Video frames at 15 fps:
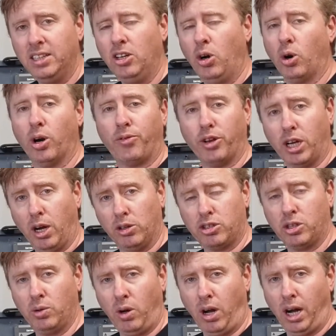or if you go
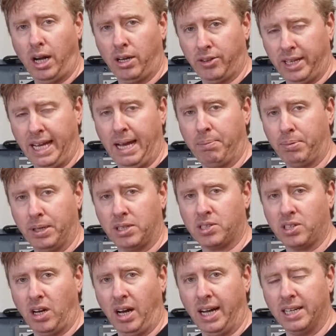too high on the amperage
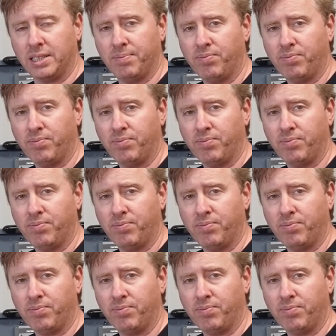side.